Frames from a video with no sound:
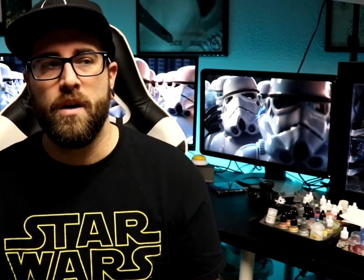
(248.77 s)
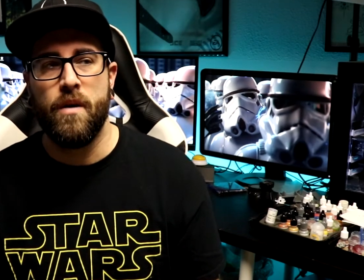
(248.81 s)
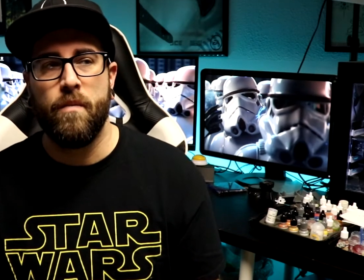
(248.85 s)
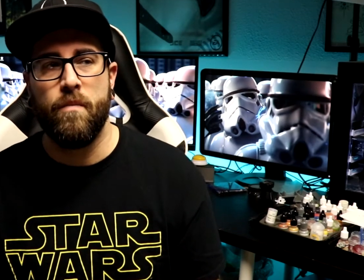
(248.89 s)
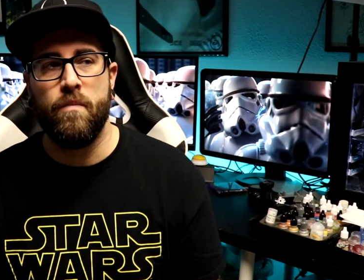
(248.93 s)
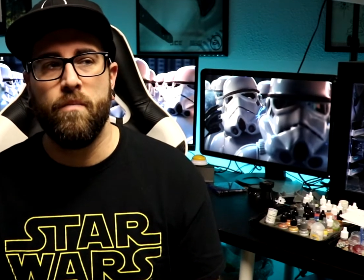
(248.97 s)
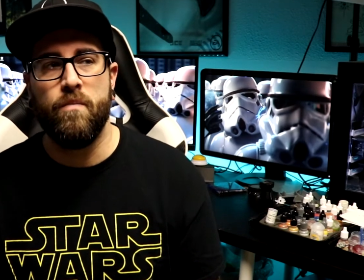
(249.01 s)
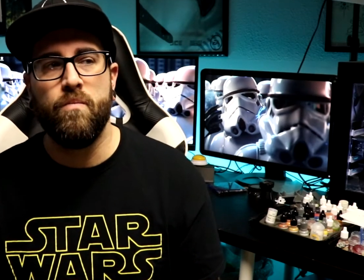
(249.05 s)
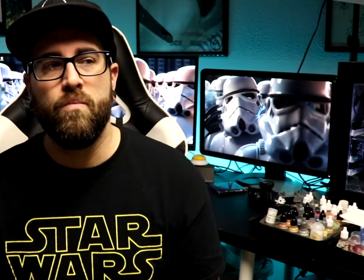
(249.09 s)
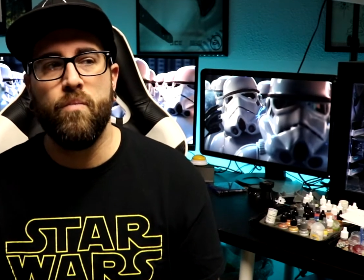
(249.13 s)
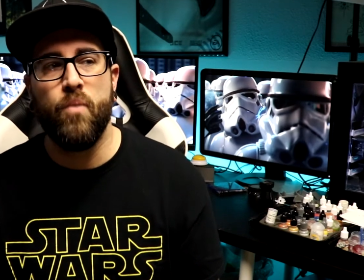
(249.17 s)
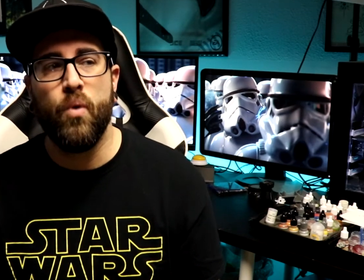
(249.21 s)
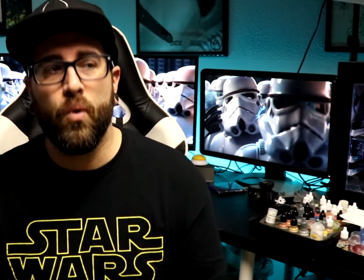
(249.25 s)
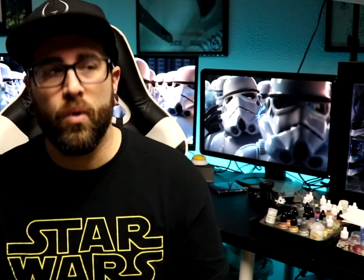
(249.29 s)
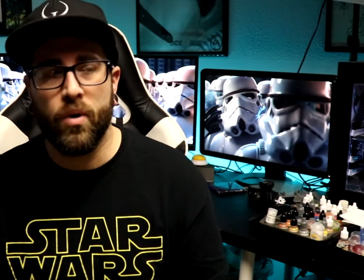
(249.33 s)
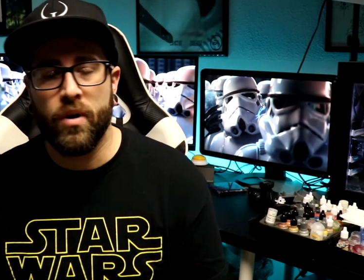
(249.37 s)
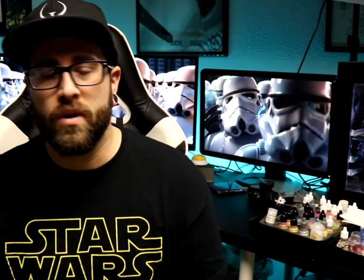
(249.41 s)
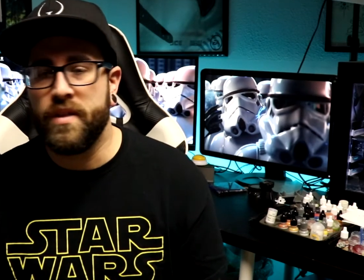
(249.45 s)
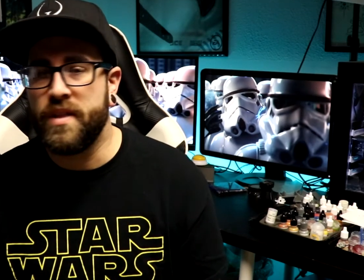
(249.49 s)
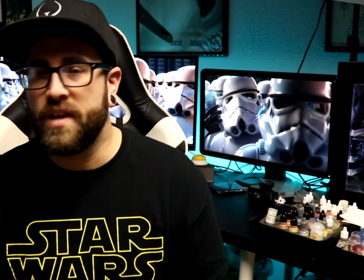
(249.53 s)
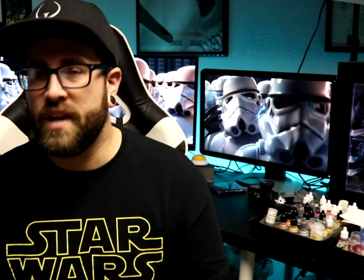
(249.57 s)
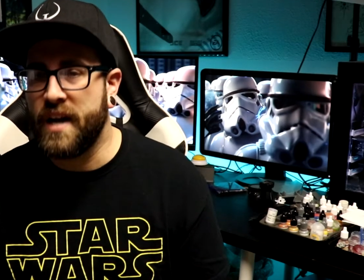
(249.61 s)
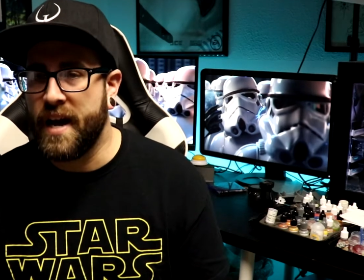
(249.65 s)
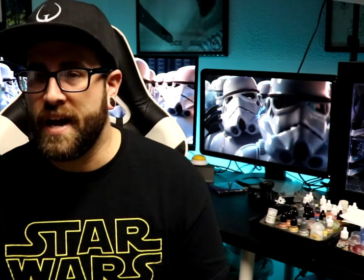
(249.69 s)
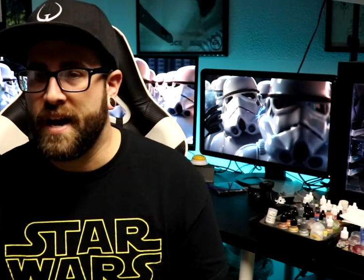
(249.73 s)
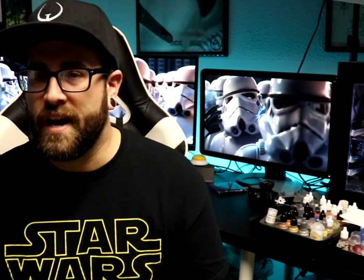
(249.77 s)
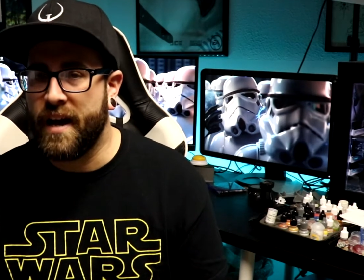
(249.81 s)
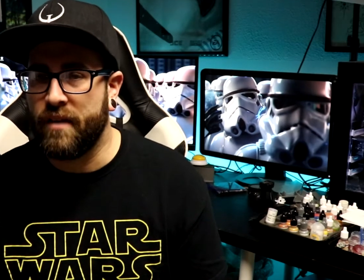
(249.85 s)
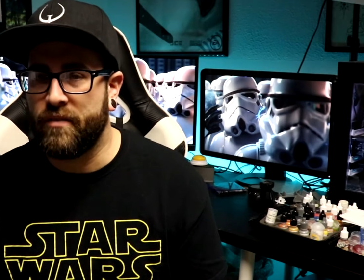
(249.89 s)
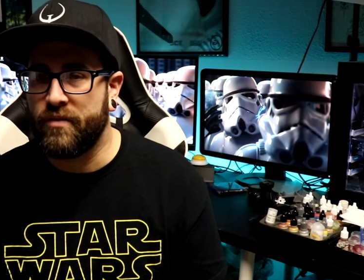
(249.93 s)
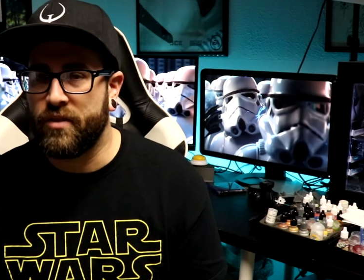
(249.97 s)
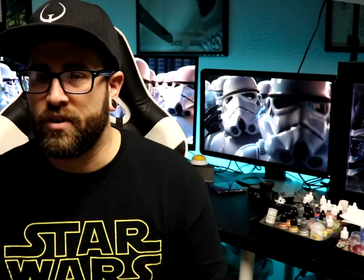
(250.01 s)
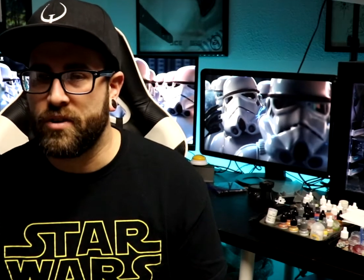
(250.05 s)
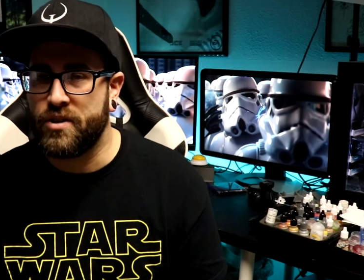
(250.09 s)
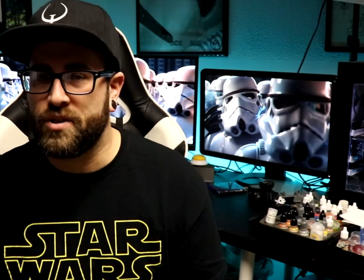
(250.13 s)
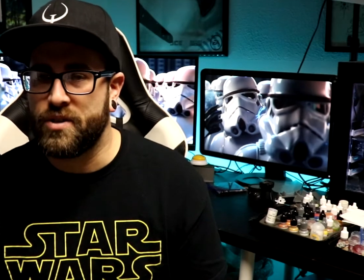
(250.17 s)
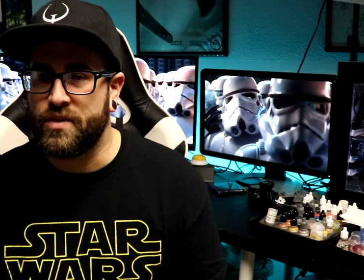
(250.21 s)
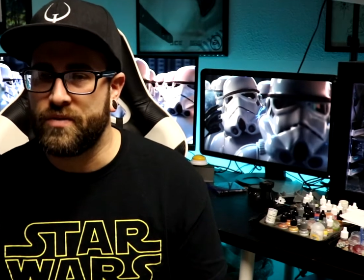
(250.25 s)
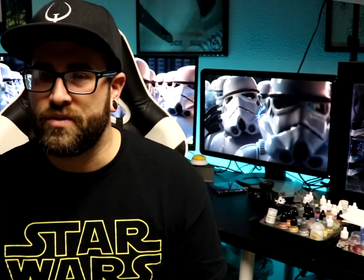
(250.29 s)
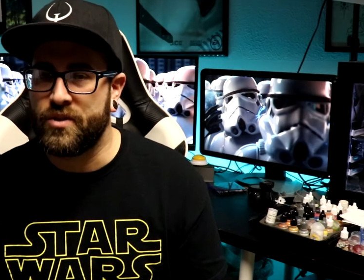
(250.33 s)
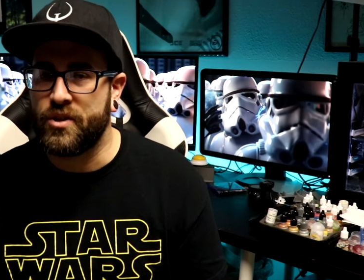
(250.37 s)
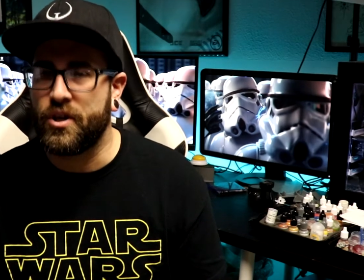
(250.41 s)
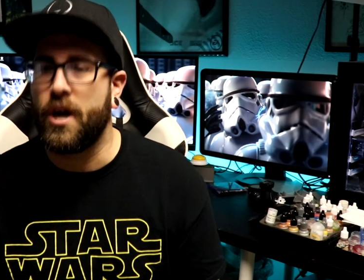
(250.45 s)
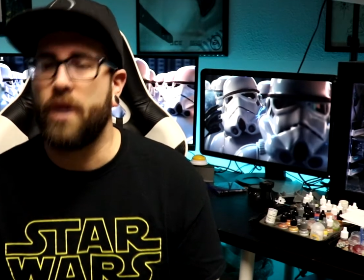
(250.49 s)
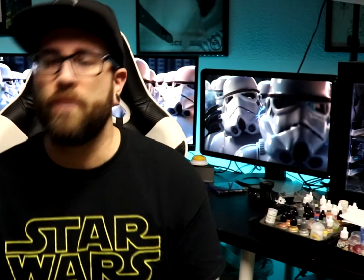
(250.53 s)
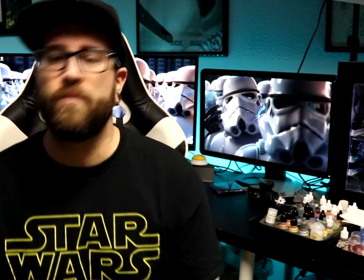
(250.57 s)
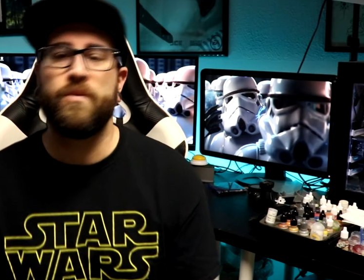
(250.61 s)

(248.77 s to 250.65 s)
more than I have Curse of Strahd,